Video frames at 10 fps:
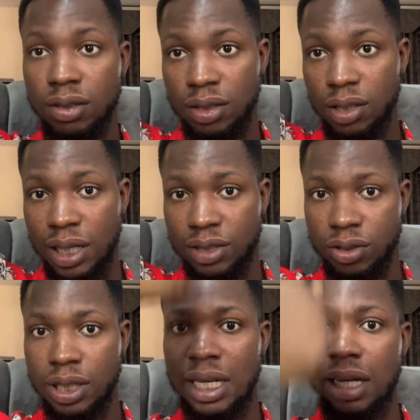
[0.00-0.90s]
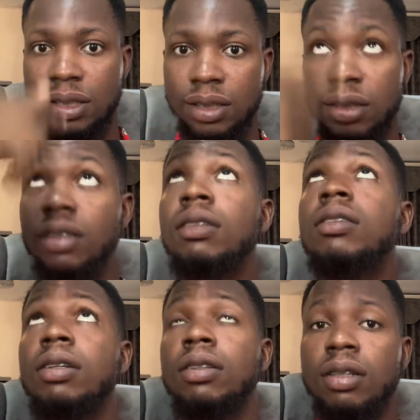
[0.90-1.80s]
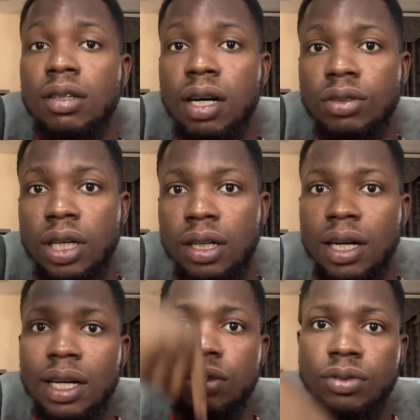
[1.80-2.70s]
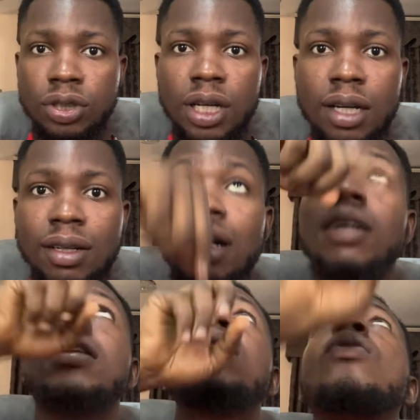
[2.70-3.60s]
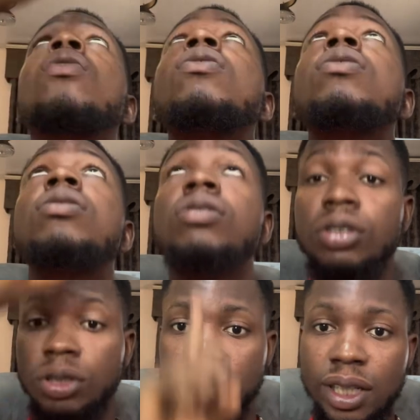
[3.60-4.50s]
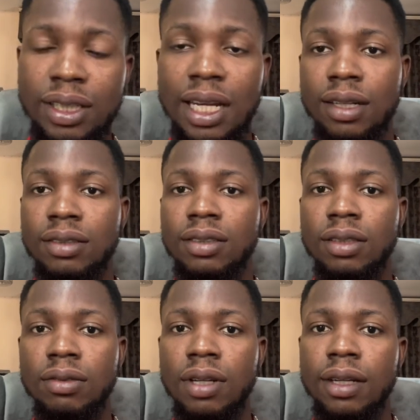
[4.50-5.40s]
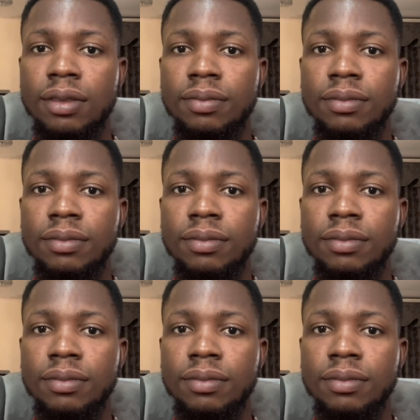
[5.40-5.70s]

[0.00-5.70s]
They are straight like this. The crown chakra and the root chakra, they go straight like a single line.